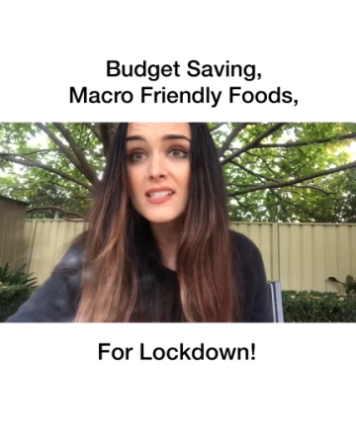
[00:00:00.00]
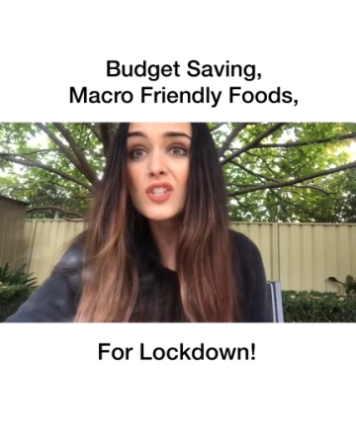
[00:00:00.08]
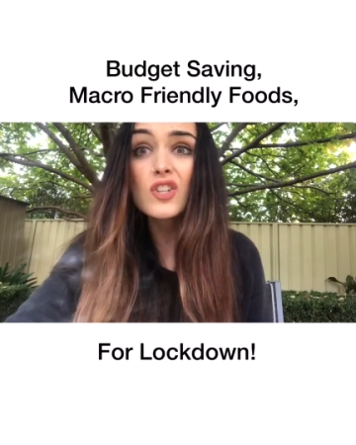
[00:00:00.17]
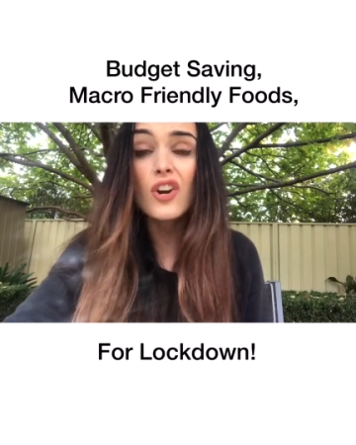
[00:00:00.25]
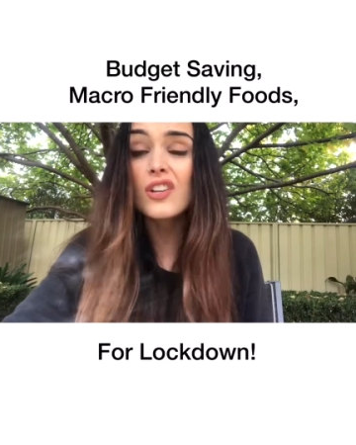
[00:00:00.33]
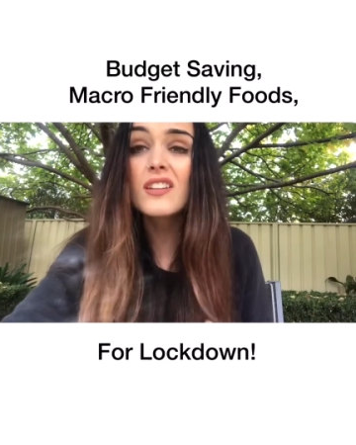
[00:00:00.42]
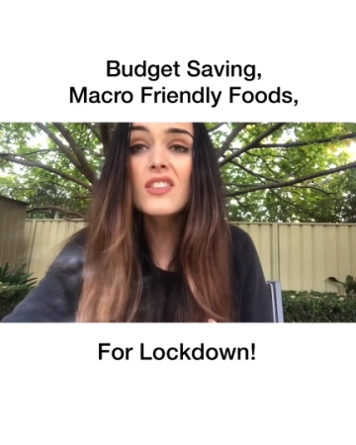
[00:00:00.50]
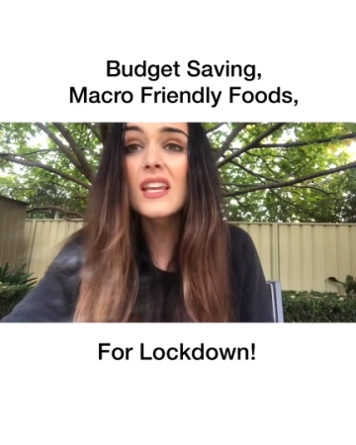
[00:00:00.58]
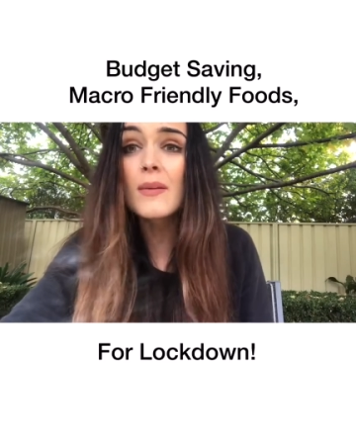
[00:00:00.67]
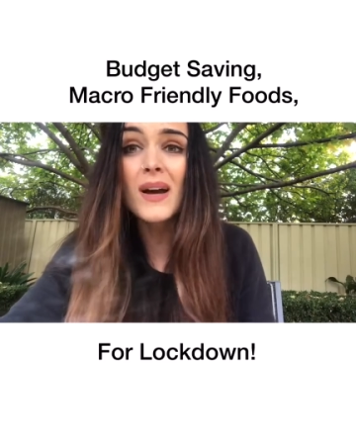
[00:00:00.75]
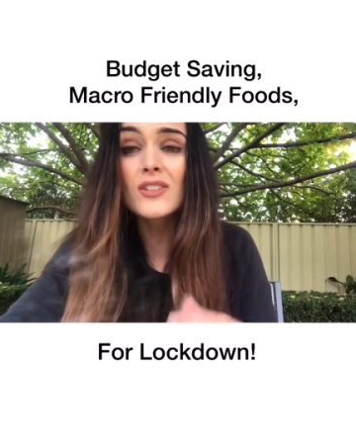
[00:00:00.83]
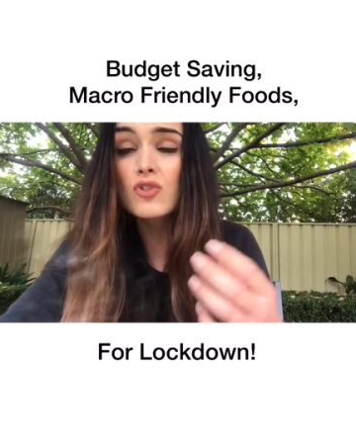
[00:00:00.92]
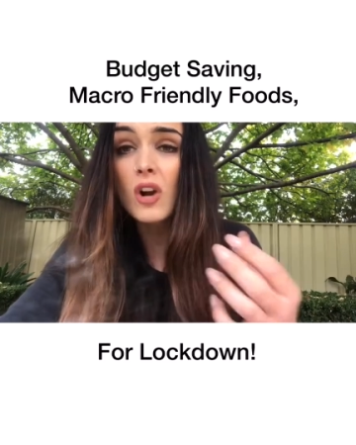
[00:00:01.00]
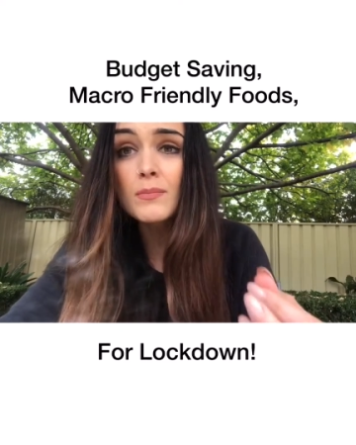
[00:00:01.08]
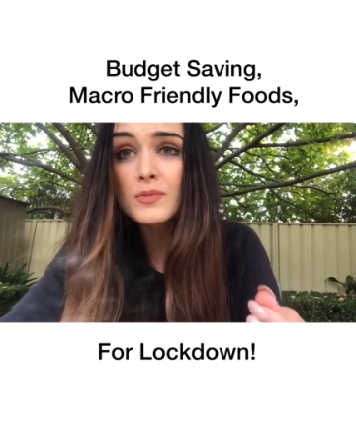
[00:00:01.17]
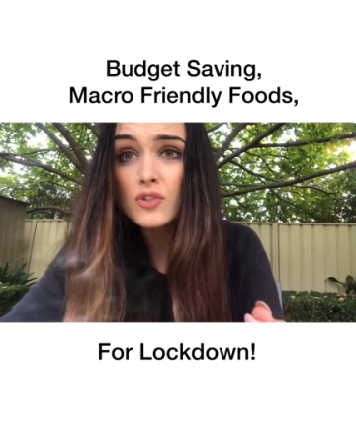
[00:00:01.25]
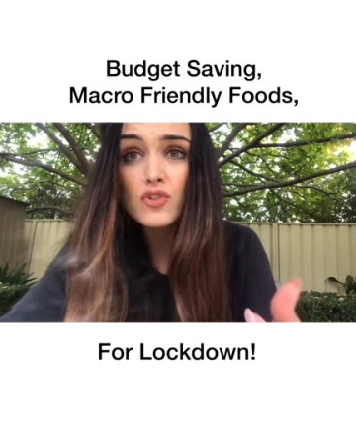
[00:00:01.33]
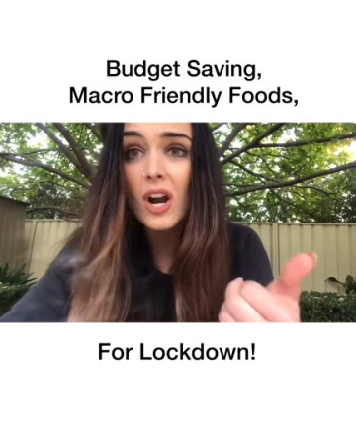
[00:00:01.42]
you think about
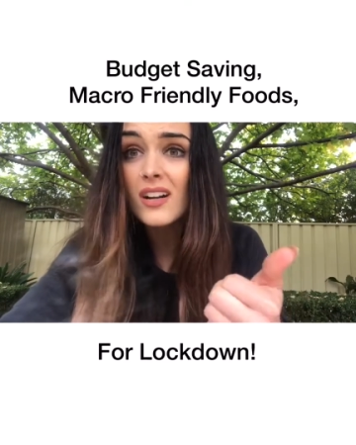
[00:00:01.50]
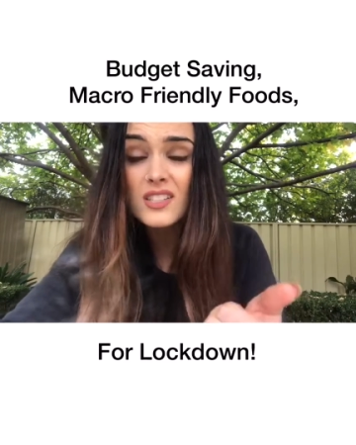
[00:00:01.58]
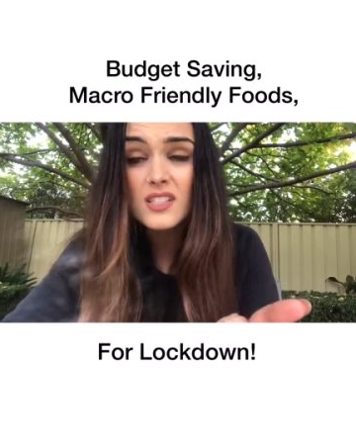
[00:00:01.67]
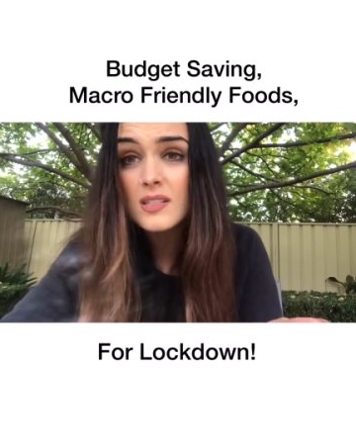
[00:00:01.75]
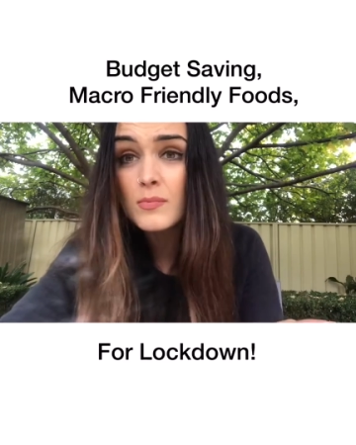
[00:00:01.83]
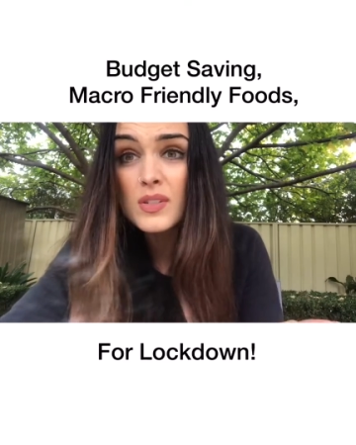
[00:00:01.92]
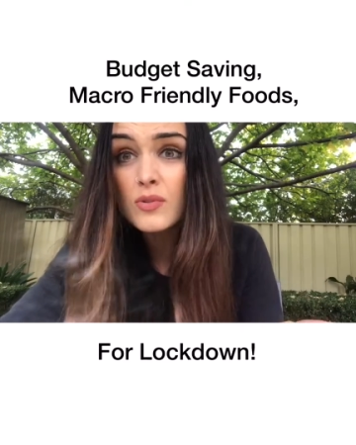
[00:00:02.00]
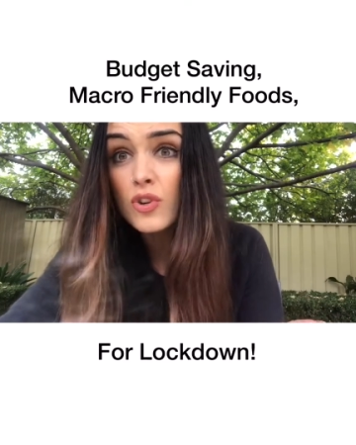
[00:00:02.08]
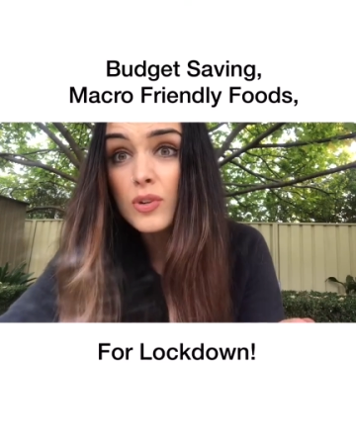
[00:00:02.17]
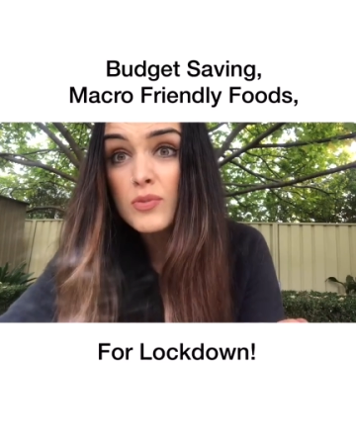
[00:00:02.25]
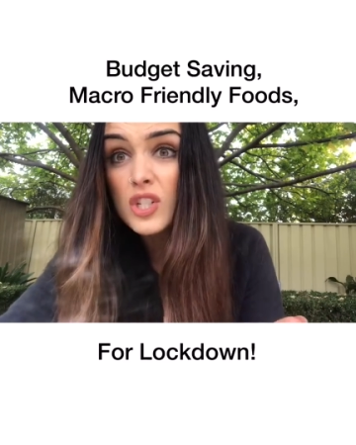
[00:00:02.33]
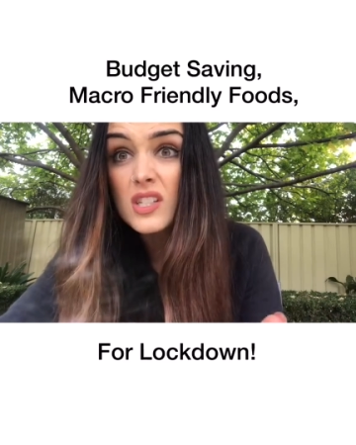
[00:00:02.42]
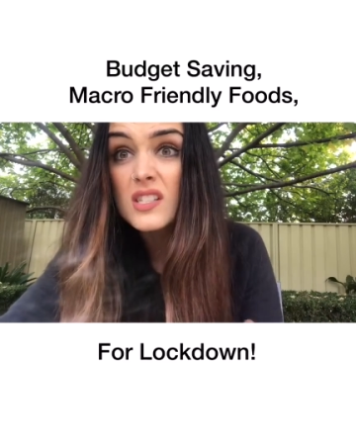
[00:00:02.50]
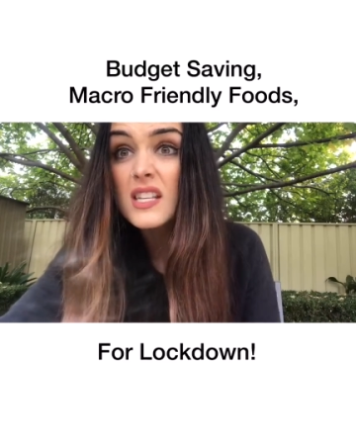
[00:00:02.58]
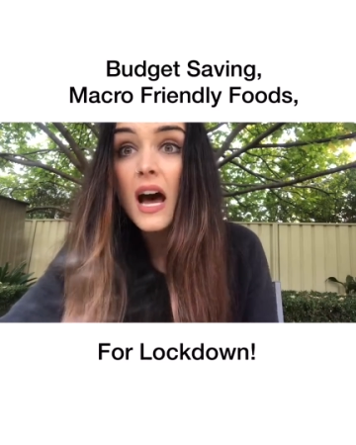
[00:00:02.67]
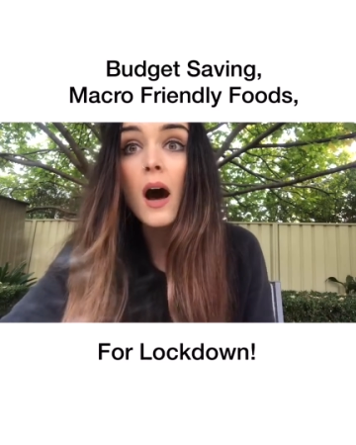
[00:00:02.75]
drug subscriptions,